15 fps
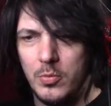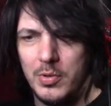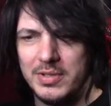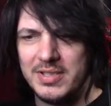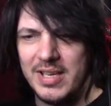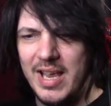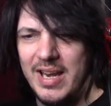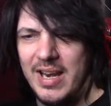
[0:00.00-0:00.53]

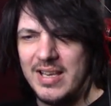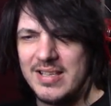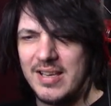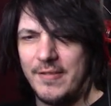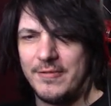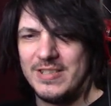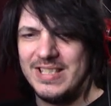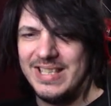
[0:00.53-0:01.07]
What's
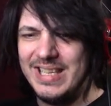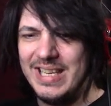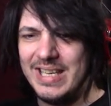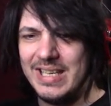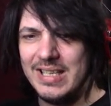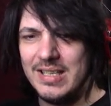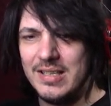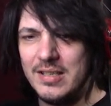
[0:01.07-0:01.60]
NSFD?
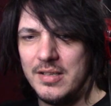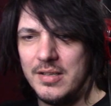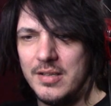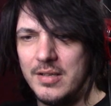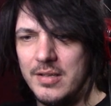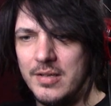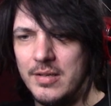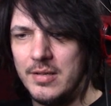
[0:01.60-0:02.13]

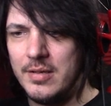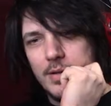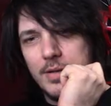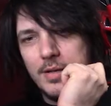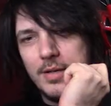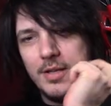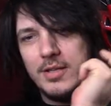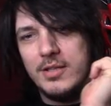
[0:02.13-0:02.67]

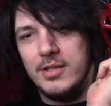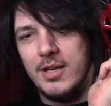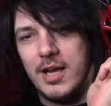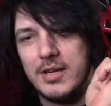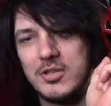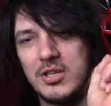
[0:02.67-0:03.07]
Not